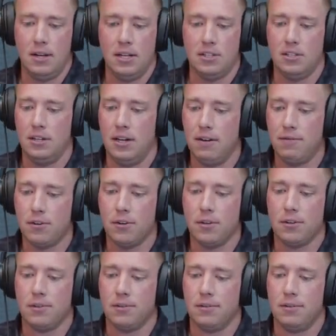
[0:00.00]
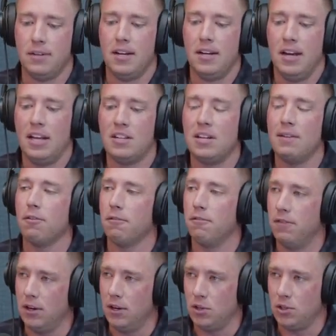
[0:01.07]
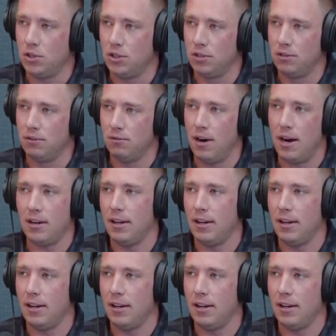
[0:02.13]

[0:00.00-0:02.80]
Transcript: It's never finished, right?